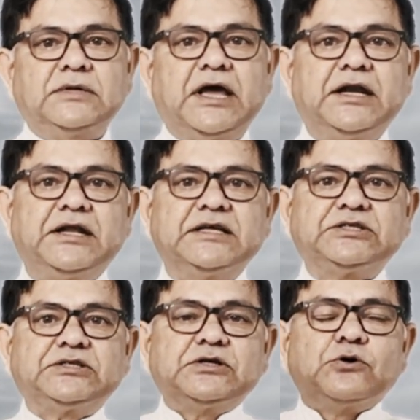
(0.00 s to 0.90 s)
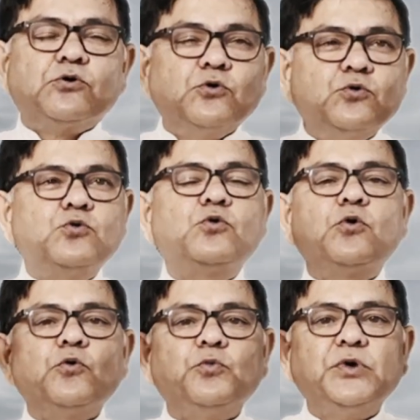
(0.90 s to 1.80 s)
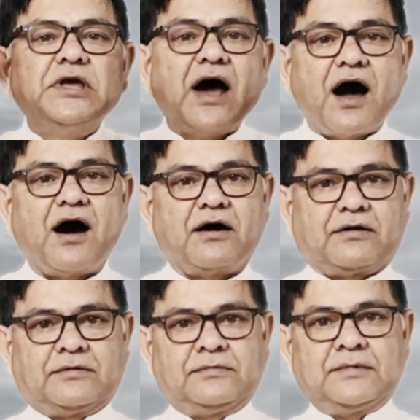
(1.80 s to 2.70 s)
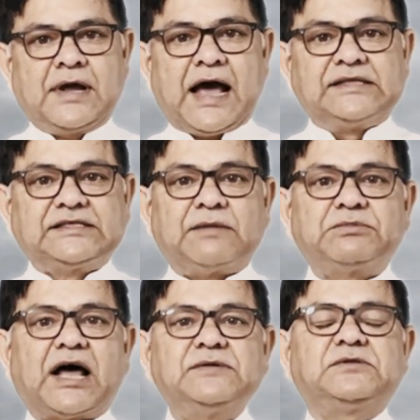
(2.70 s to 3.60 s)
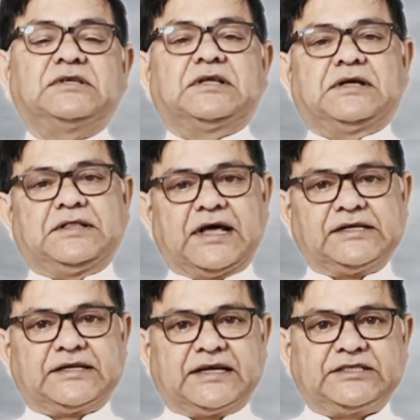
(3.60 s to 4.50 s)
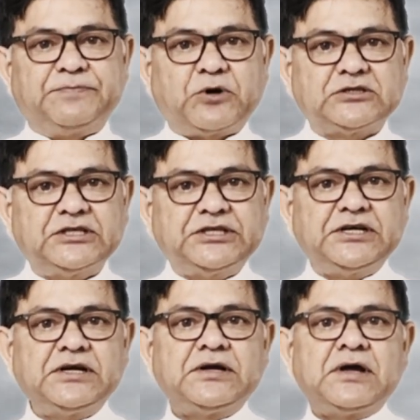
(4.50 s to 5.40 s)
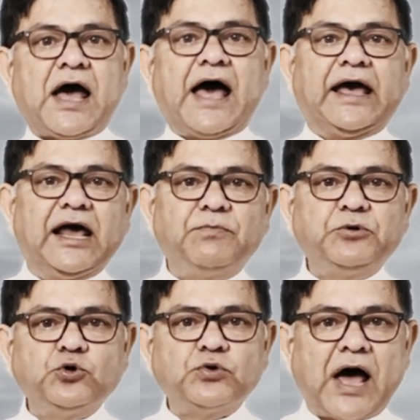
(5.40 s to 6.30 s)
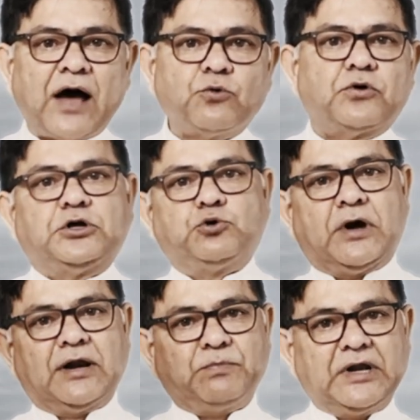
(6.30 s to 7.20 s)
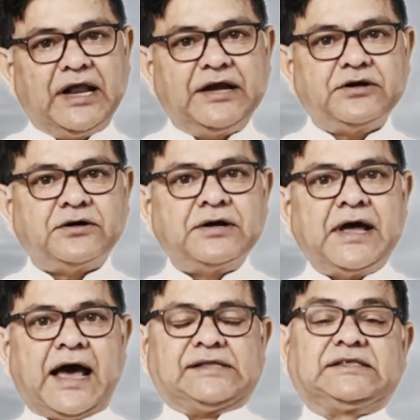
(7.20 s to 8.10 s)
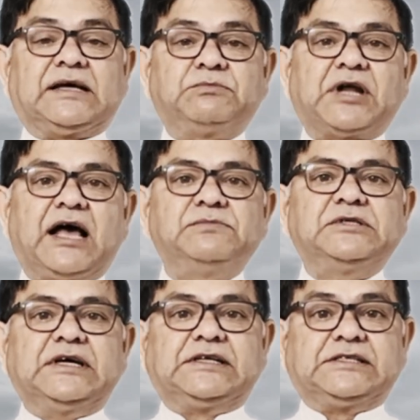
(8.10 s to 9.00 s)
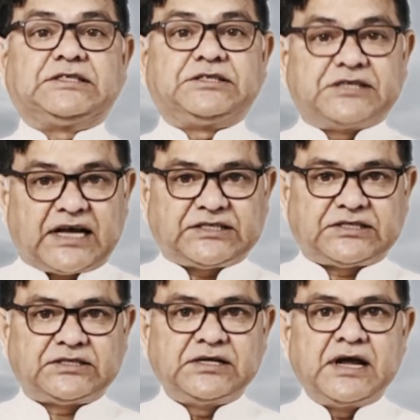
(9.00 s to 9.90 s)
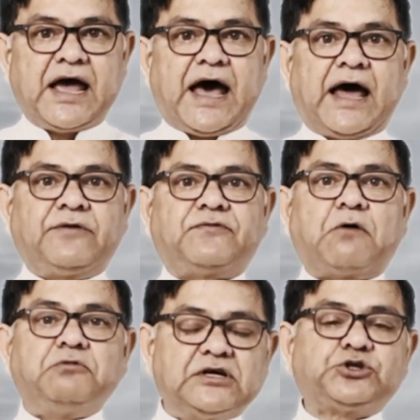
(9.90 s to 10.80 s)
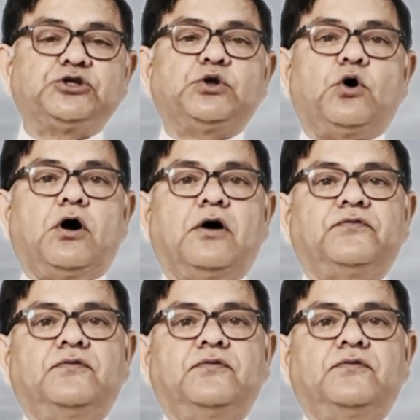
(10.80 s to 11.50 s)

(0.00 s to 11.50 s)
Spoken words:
it is who we are. And sometimes there is a reciprocity. I help you now, you help me later. And sometimes it is trust and foundation of